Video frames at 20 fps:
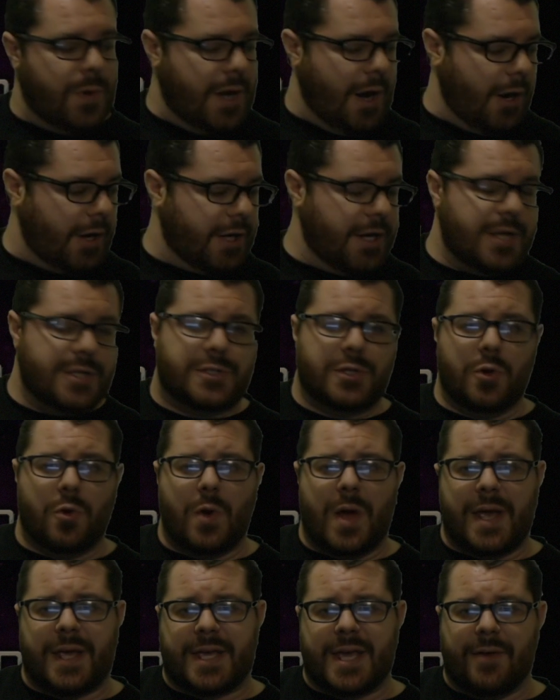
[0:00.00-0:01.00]
we are going to
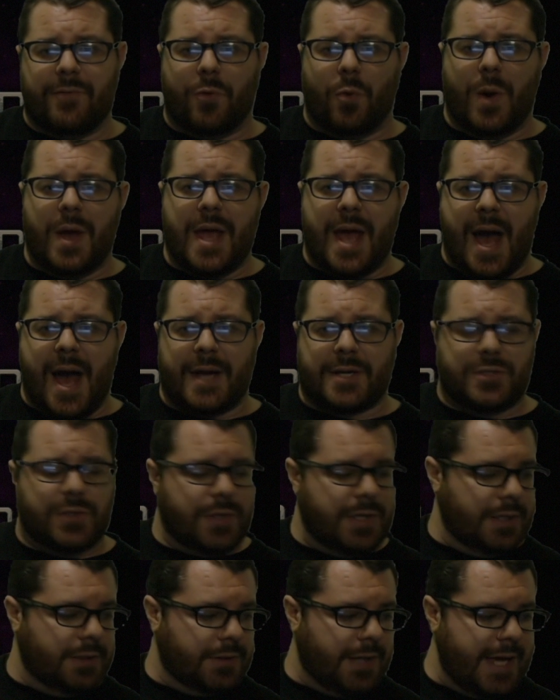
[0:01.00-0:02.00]
do a giveaway
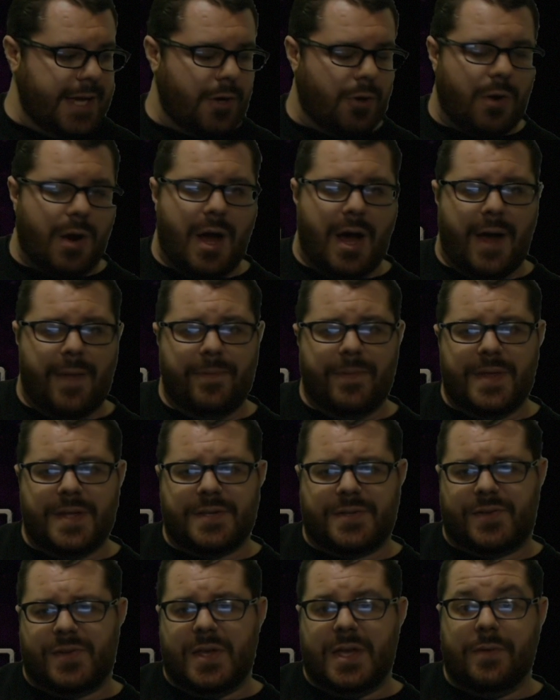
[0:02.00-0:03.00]
actually later on
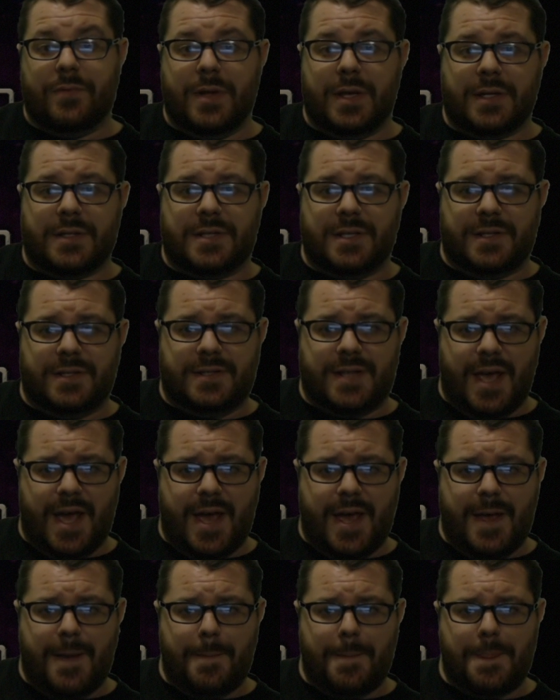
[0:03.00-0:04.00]
this evening
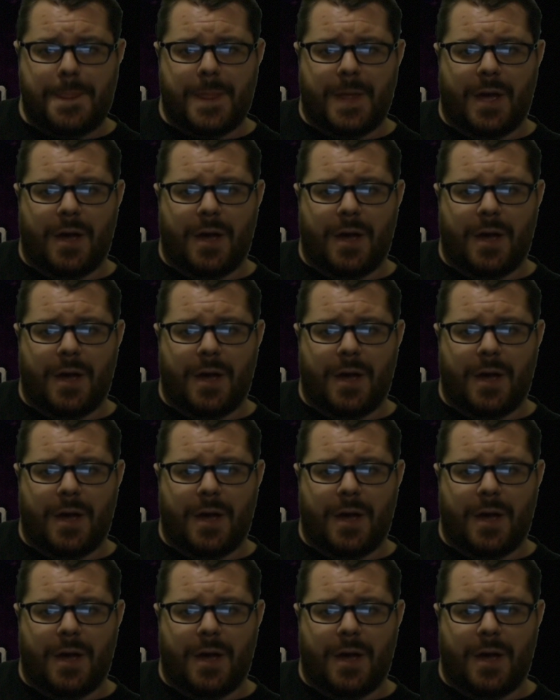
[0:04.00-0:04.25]
today.